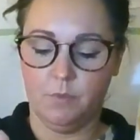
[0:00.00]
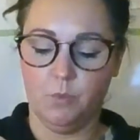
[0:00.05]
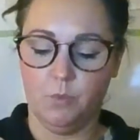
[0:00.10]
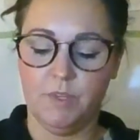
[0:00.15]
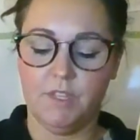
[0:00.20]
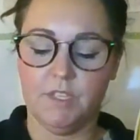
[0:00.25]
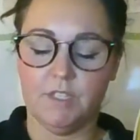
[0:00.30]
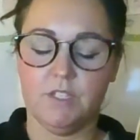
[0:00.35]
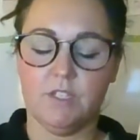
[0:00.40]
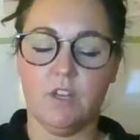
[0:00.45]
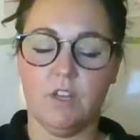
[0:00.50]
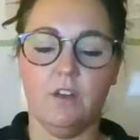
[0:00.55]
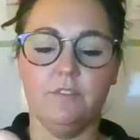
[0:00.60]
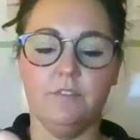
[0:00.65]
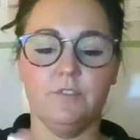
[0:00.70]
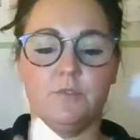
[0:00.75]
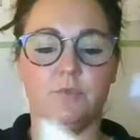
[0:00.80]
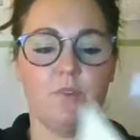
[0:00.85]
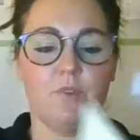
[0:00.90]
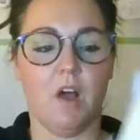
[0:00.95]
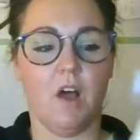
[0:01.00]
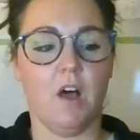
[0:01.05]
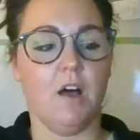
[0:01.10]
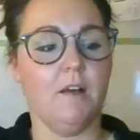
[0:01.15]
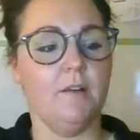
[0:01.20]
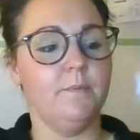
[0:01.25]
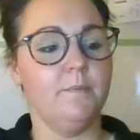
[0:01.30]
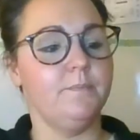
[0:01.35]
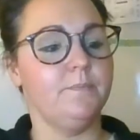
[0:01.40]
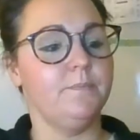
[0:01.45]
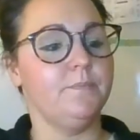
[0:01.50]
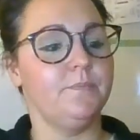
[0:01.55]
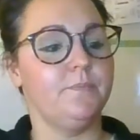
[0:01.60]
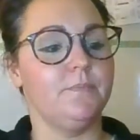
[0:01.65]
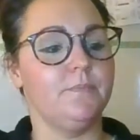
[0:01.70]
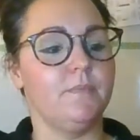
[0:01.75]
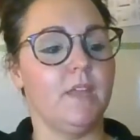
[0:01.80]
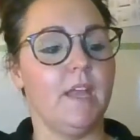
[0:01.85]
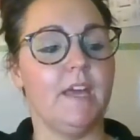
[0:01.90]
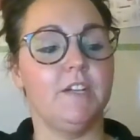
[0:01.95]
with a soft ra
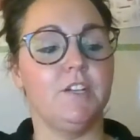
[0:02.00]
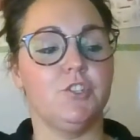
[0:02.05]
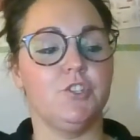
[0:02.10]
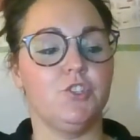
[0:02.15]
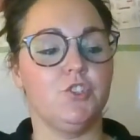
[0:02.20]
and a